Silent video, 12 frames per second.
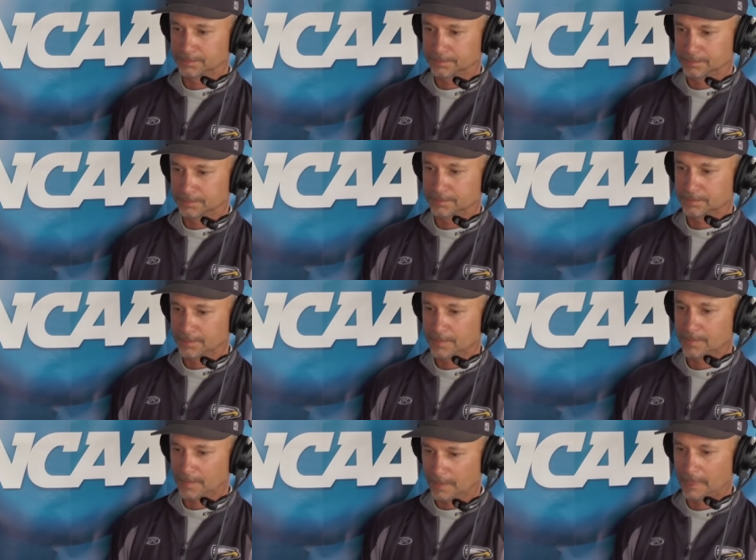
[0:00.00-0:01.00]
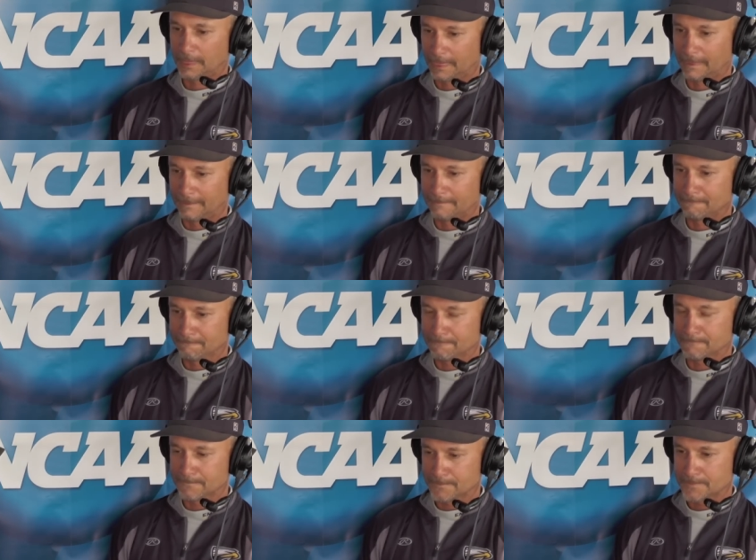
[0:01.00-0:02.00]
this year than you did last year, but
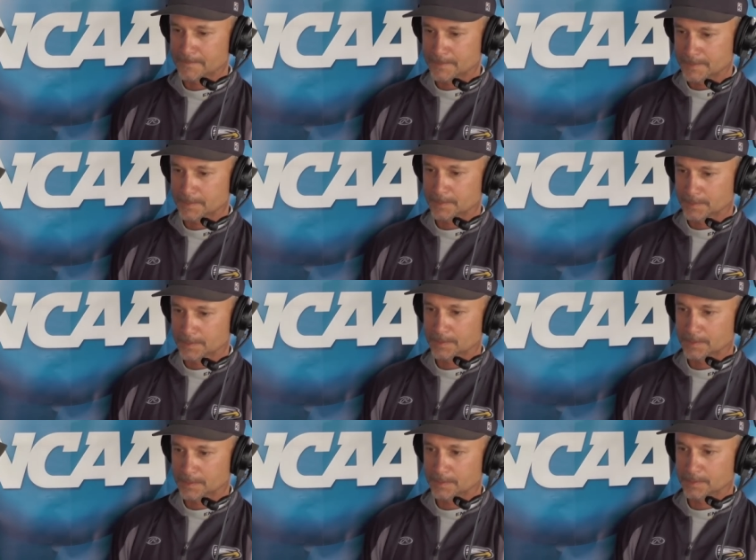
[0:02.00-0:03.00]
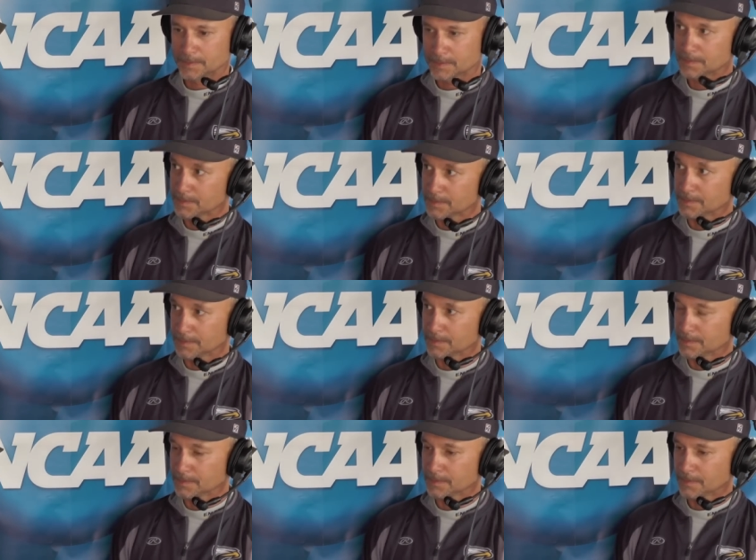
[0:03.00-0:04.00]
virtually the same thing, losing the second game
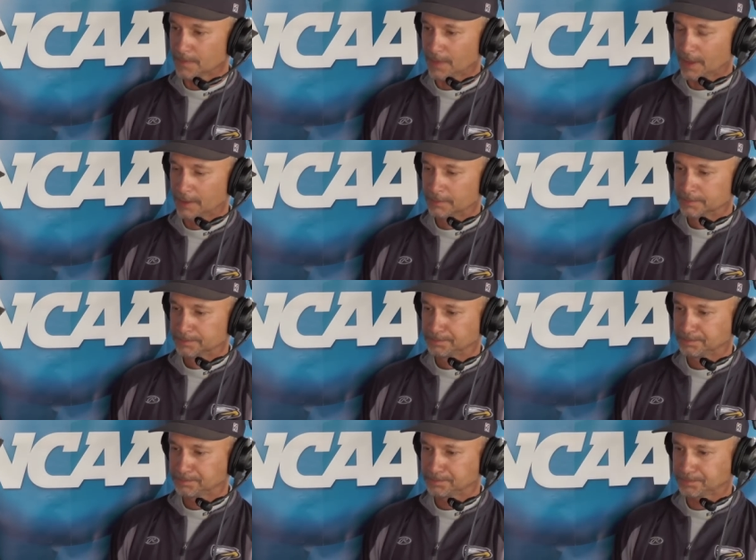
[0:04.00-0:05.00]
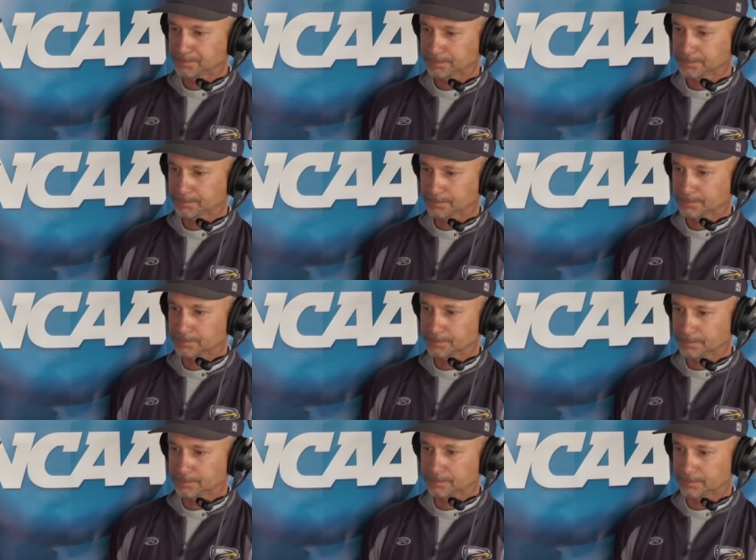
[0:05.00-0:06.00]
last year and just winning so
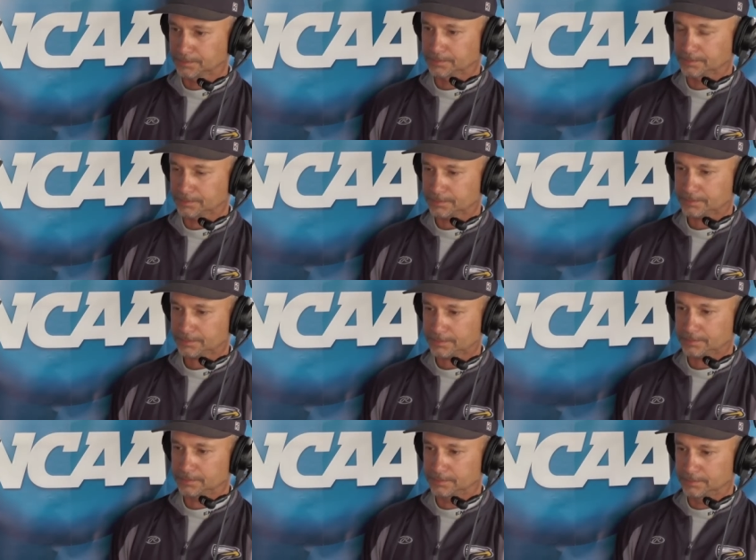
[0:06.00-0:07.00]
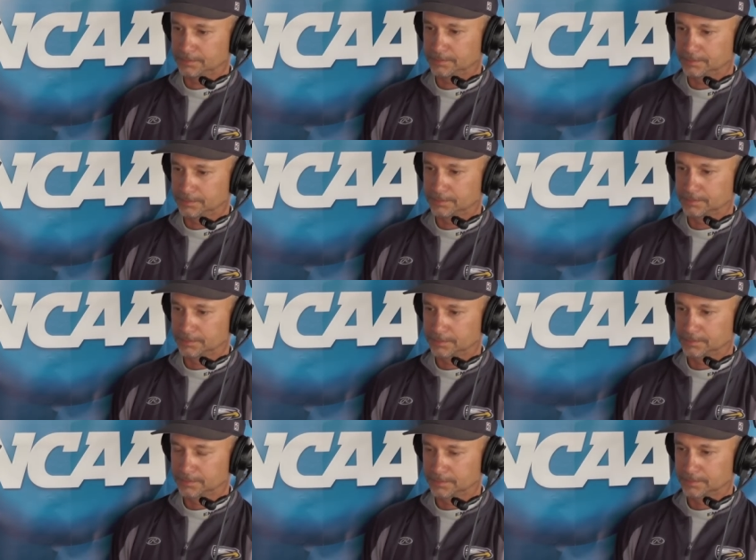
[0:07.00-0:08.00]
many NCAA tournament elimination
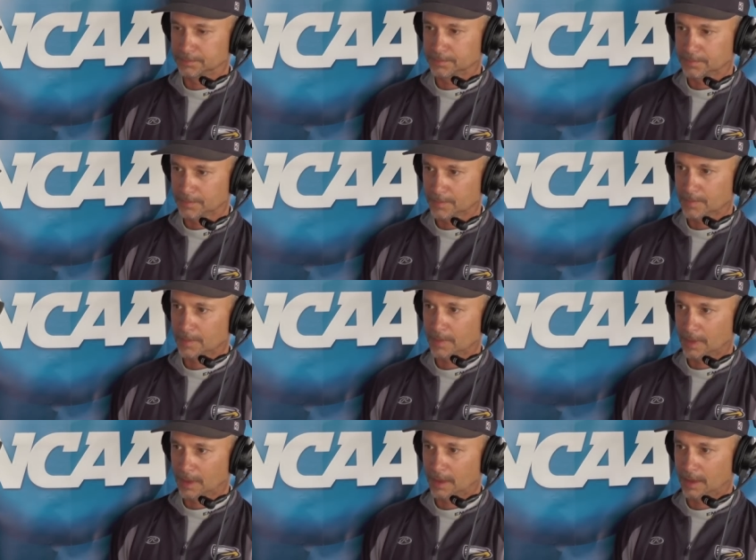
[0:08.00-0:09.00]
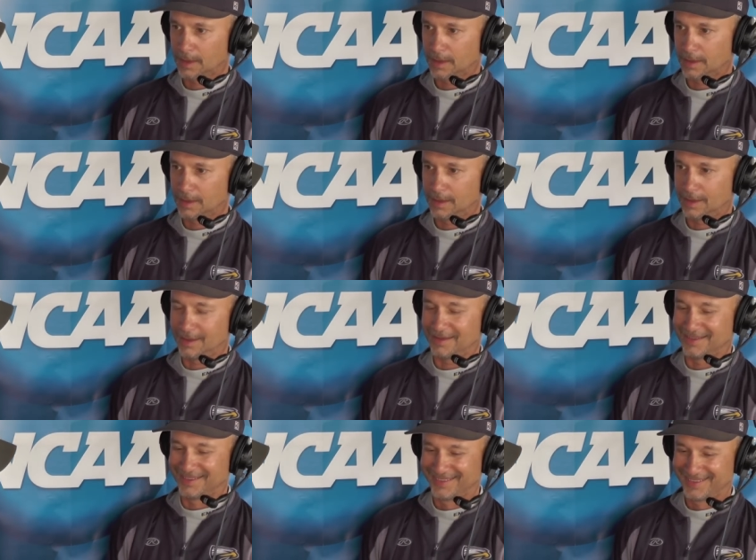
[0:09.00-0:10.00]
games. Is there a secret to your team's
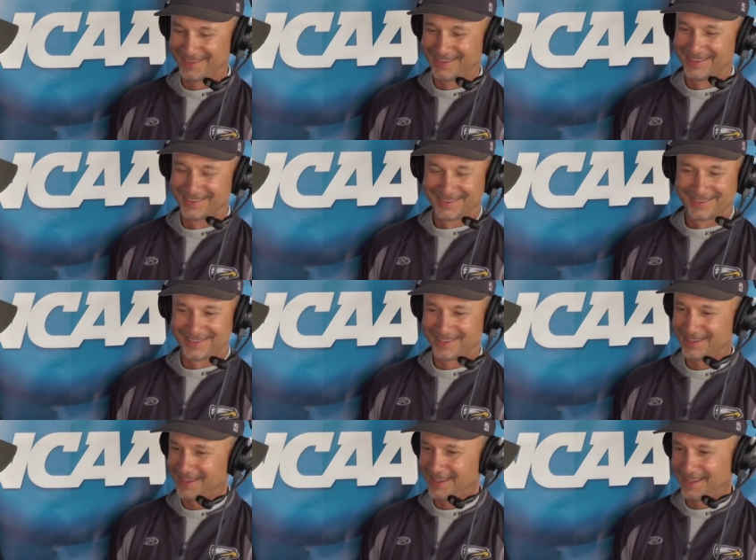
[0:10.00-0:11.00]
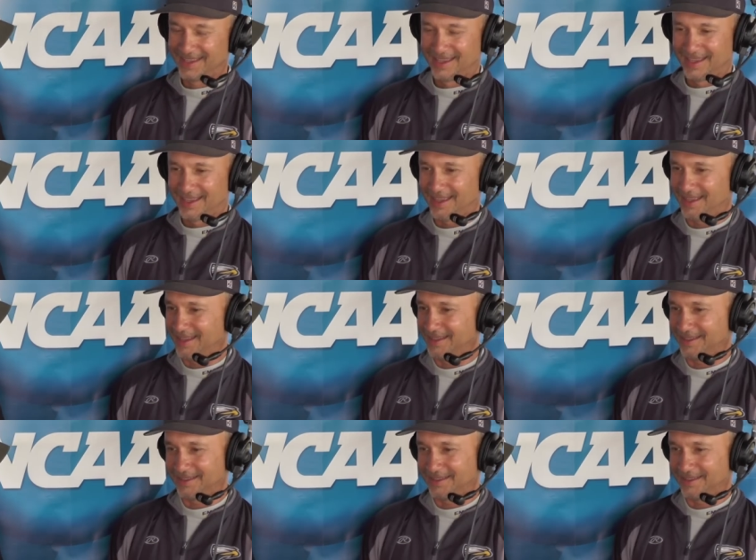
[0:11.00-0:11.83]
success winning all these elimination games?